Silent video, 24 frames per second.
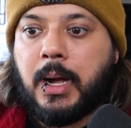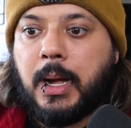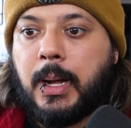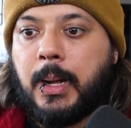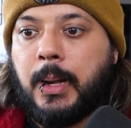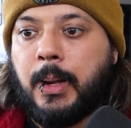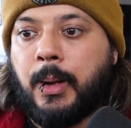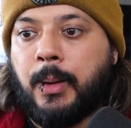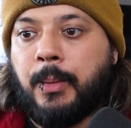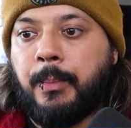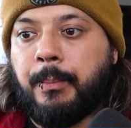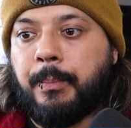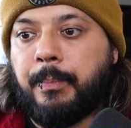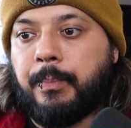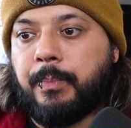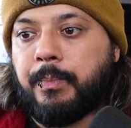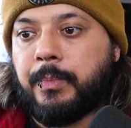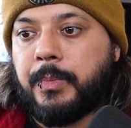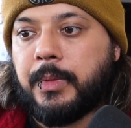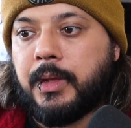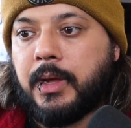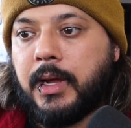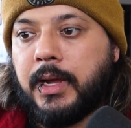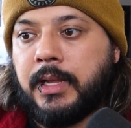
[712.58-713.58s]

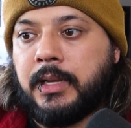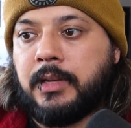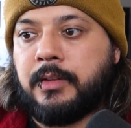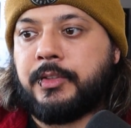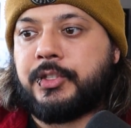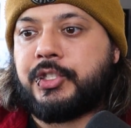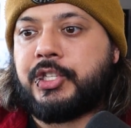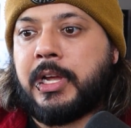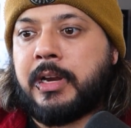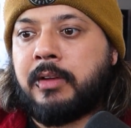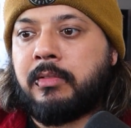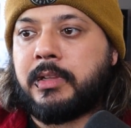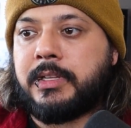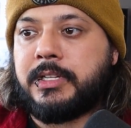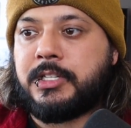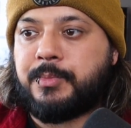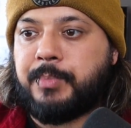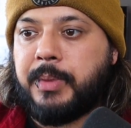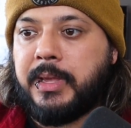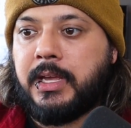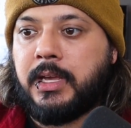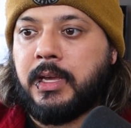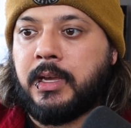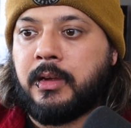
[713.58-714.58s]
And generally
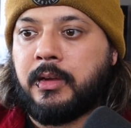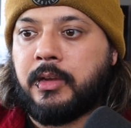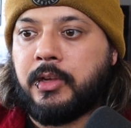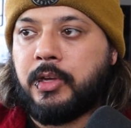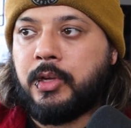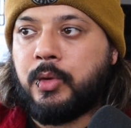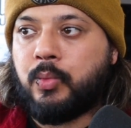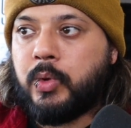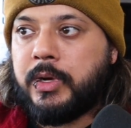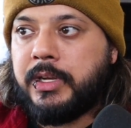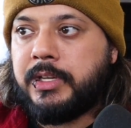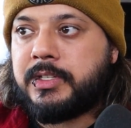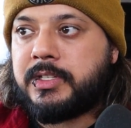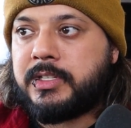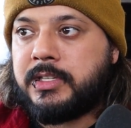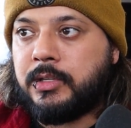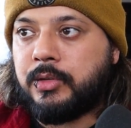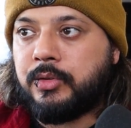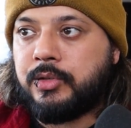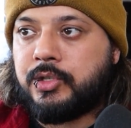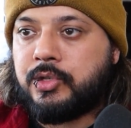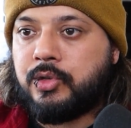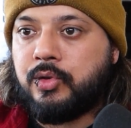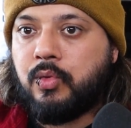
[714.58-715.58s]
speaking, we
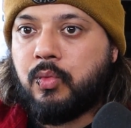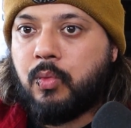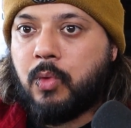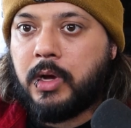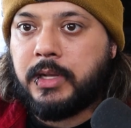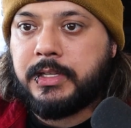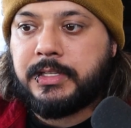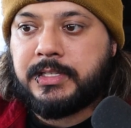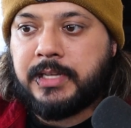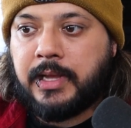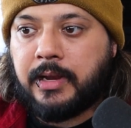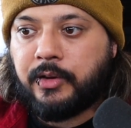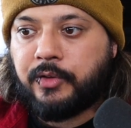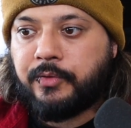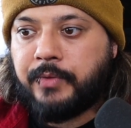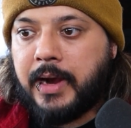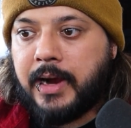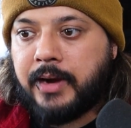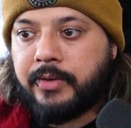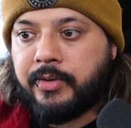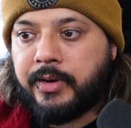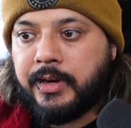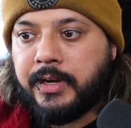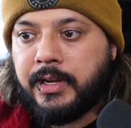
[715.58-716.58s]
still do want
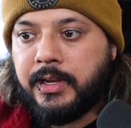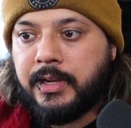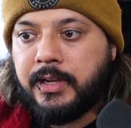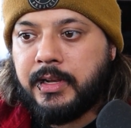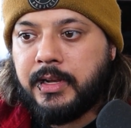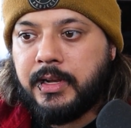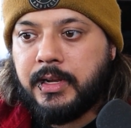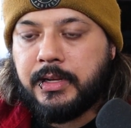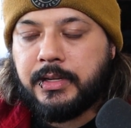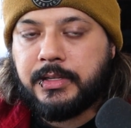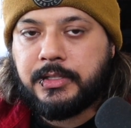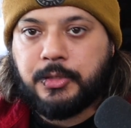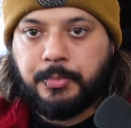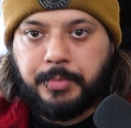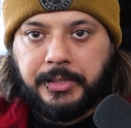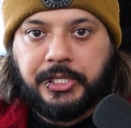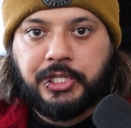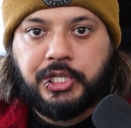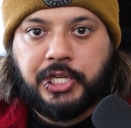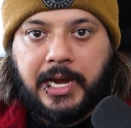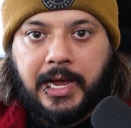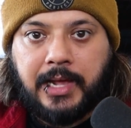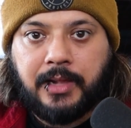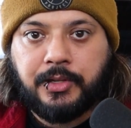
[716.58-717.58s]
Satisfactory to be
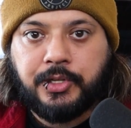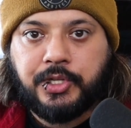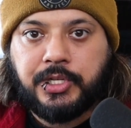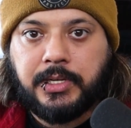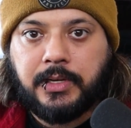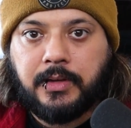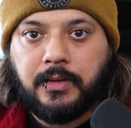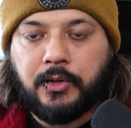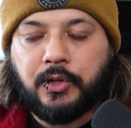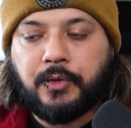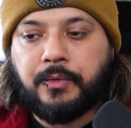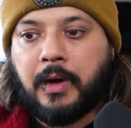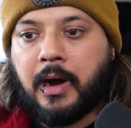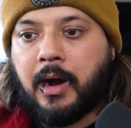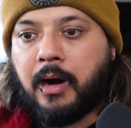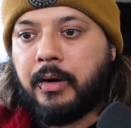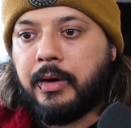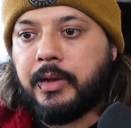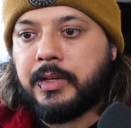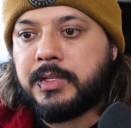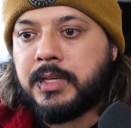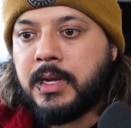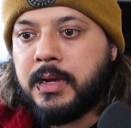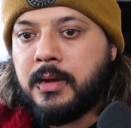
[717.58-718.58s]
challenging as far
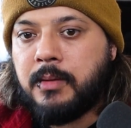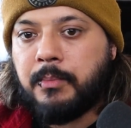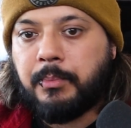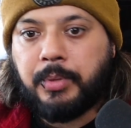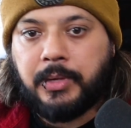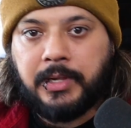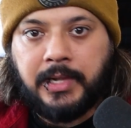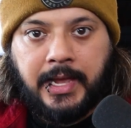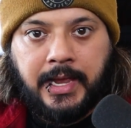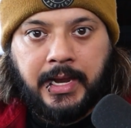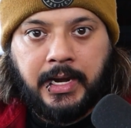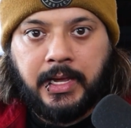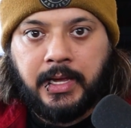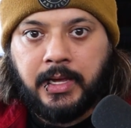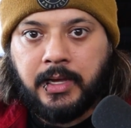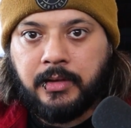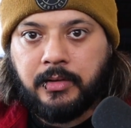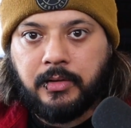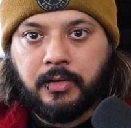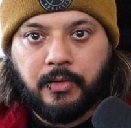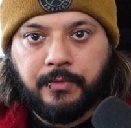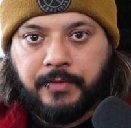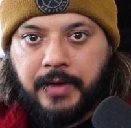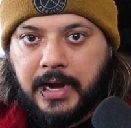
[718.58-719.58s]
as
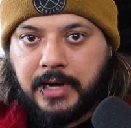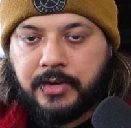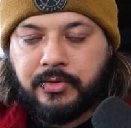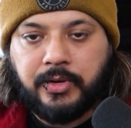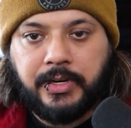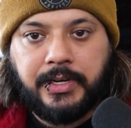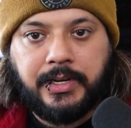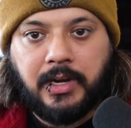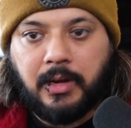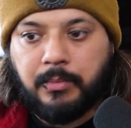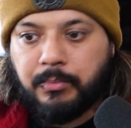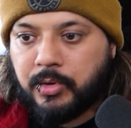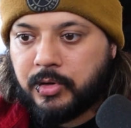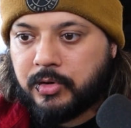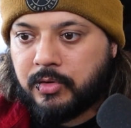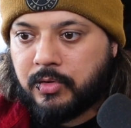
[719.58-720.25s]
planning your factory, number